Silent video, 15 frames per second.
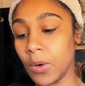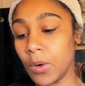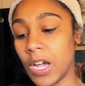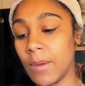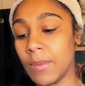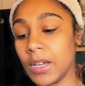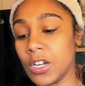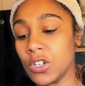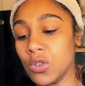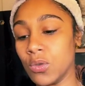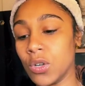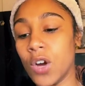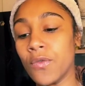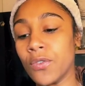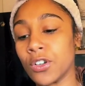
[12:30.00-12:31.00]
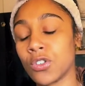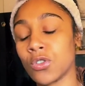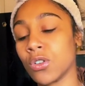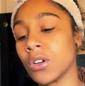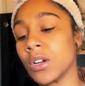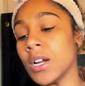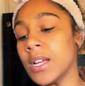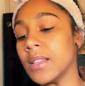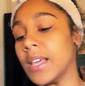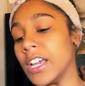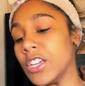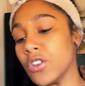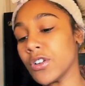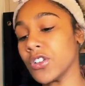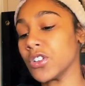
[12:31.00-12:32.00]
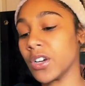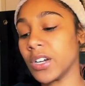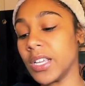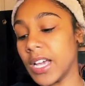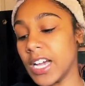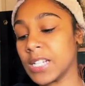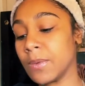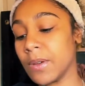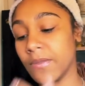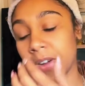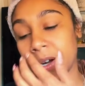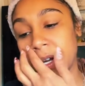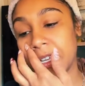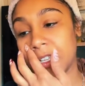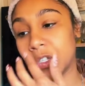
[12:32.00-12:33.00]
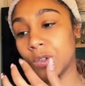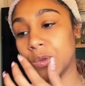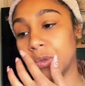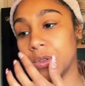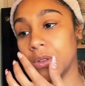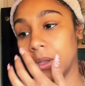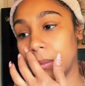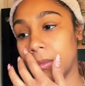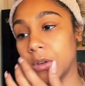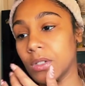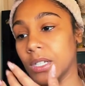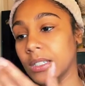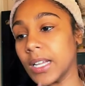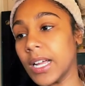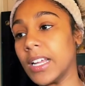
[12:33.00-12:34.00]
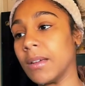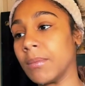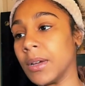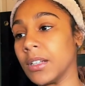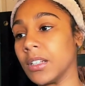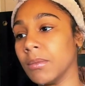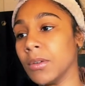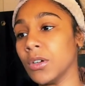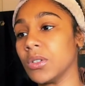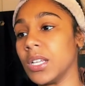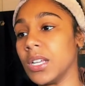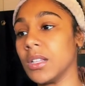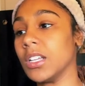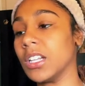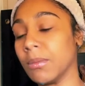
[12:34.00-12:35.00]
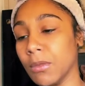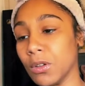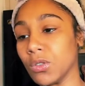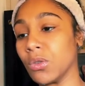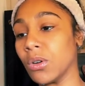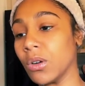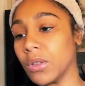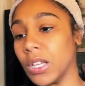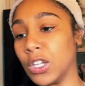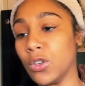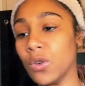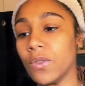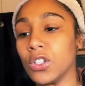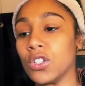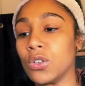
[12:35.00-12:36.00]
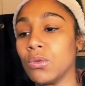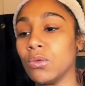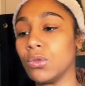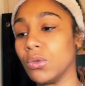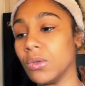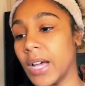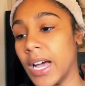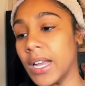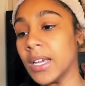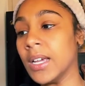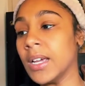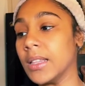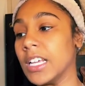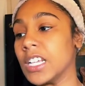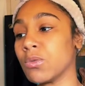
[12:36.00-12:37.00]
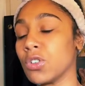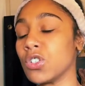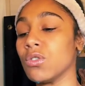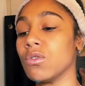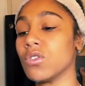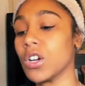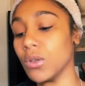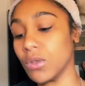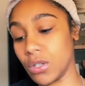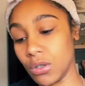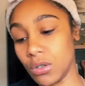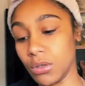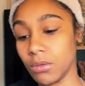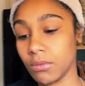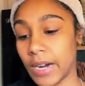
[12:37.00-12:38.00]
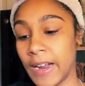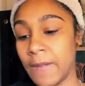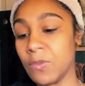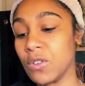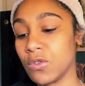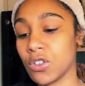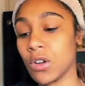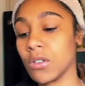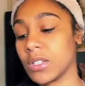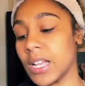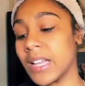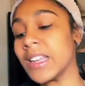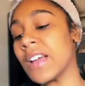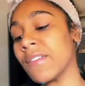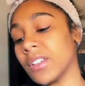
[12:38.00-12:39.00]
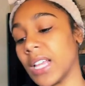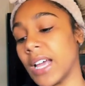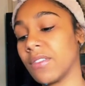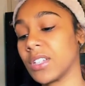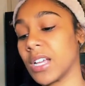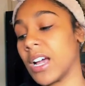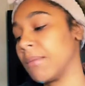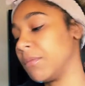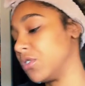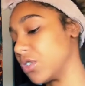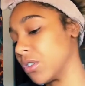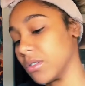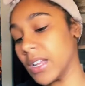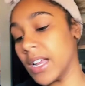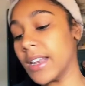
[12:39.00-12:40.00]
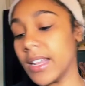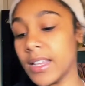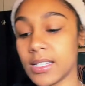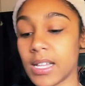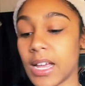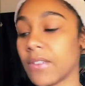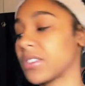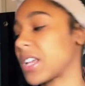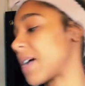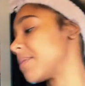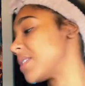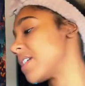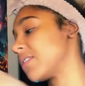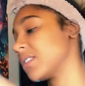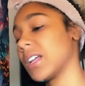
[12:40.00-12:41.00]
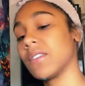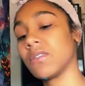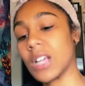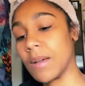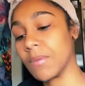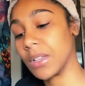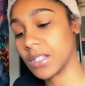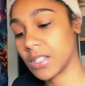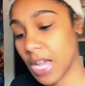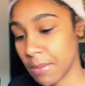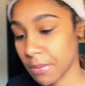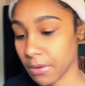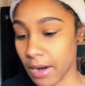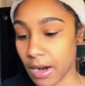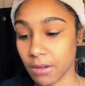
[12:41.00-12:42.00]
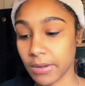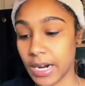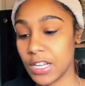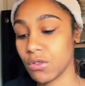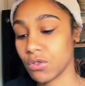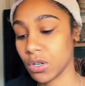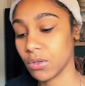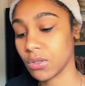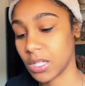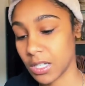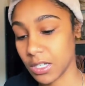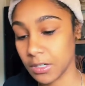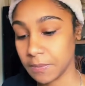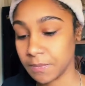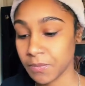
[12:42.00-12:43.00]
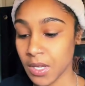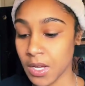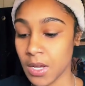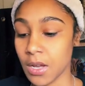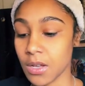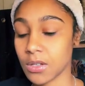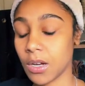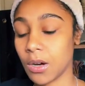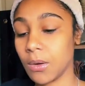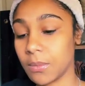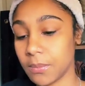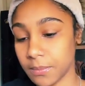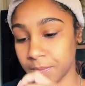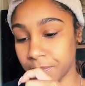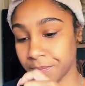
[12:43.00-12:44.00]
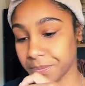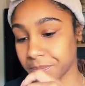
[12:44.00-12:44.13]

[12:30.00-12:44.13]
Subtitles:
Okay, because you know for sure that your journey has been very attuned to the most enlightenment, the most healing, the most growth. Like, you've attuned to that. That's what you chose to do, right? You chose that in every lifetime. You chose that in this lifetime and every lifetime that's came around, right? You chose to heal. So